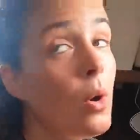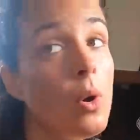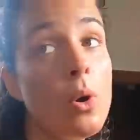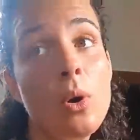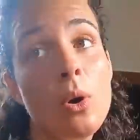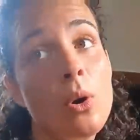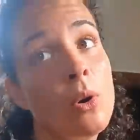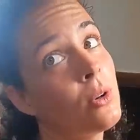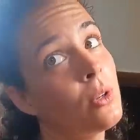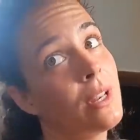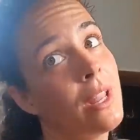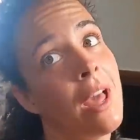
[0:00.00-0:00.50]

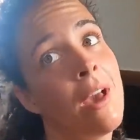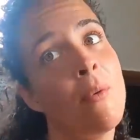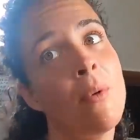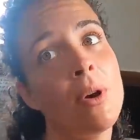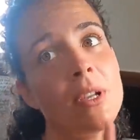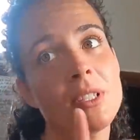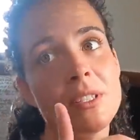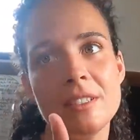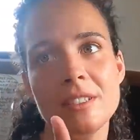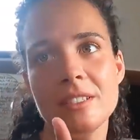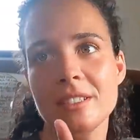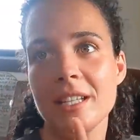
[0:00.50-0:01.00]
Oh, that
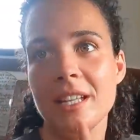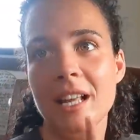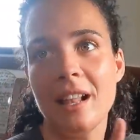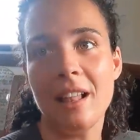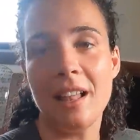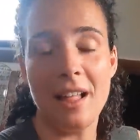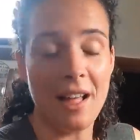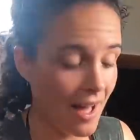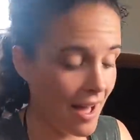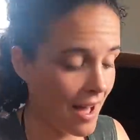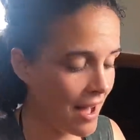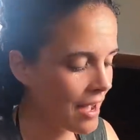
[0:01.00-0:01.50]
wasn't the deal.
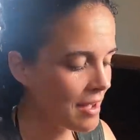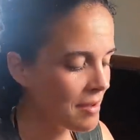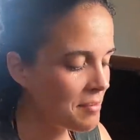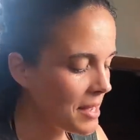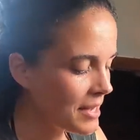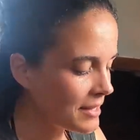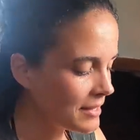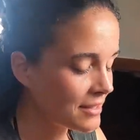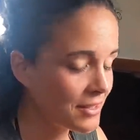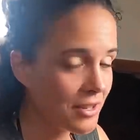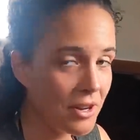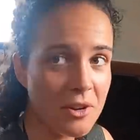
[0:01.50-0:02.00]
I
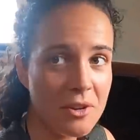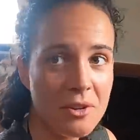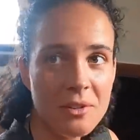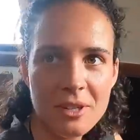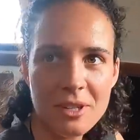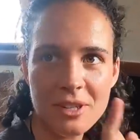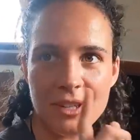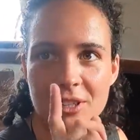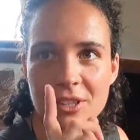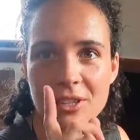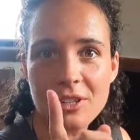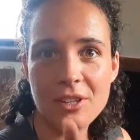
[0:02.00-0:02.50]
make the dough,
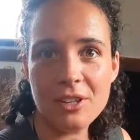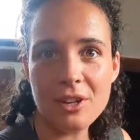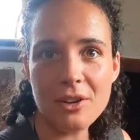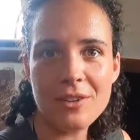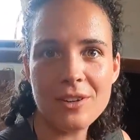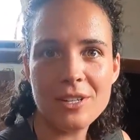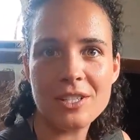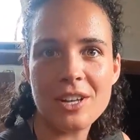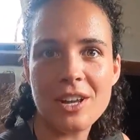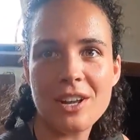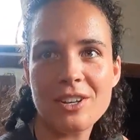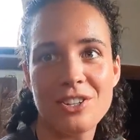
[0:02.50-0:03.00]
you're
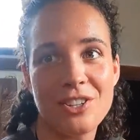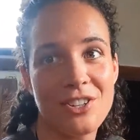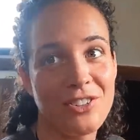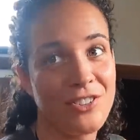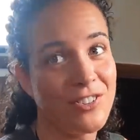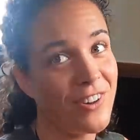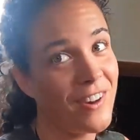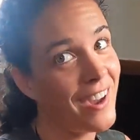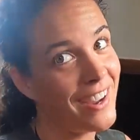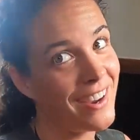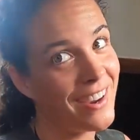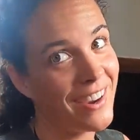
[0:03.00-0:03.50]
in charge of the
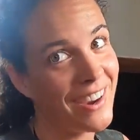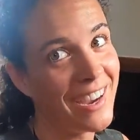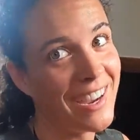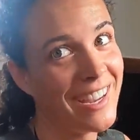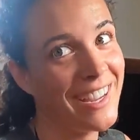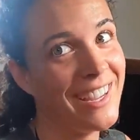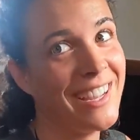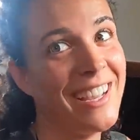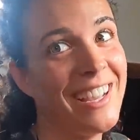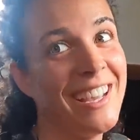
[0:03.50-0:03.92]
fire.